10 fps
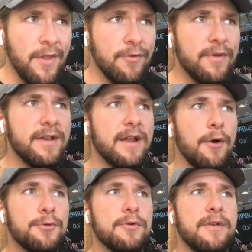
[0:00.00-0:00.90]
the reason I
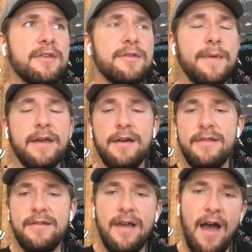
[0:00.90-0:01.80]
go through this is
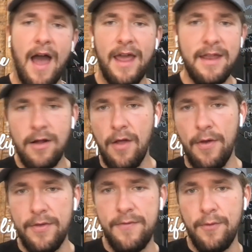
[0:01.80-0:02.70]
because I eat all
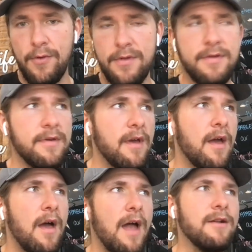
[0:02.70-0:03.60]
those foods.
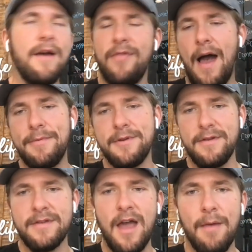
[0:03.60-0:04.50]
I don't have lobster
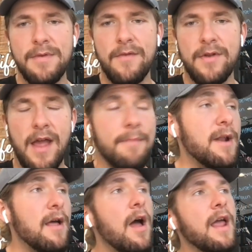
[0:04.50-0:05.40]
and scallops every day,
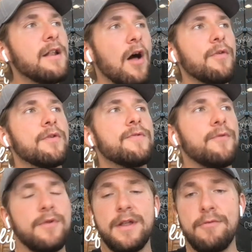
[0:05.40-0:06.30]
but I eat all those
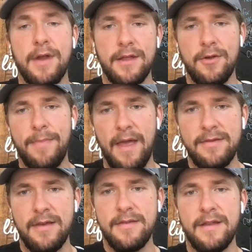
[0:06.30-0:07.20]
foods on a regular
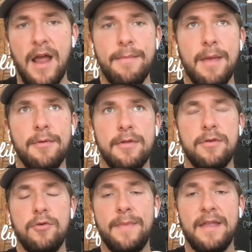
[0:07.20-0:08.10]
basis, and I'm able
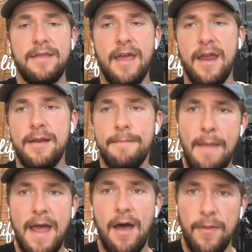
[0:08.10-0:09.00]
to maintain
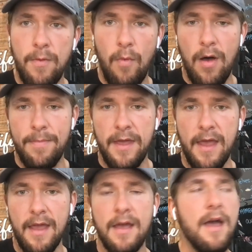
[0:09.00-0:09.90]
my health and
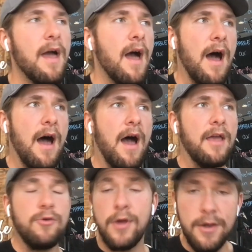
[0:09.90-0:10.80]
well-being.
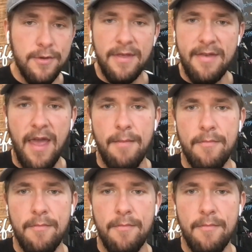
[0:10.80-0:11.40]
You can do the same,